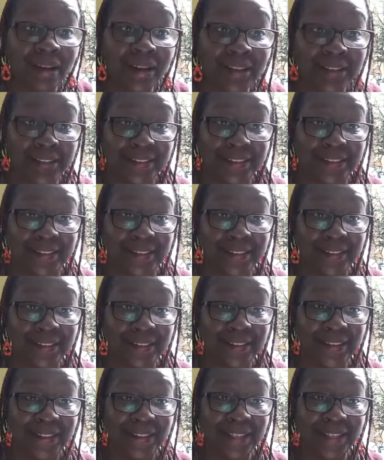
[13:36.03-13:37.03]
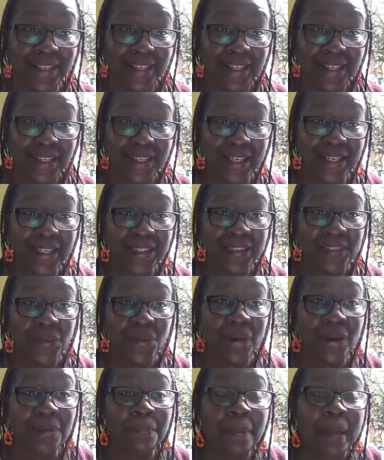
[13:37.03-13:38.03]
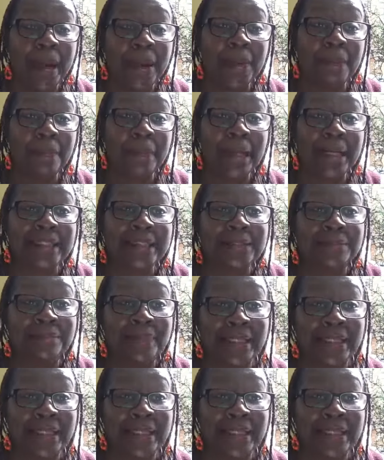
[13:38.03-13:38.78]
us. So a biomass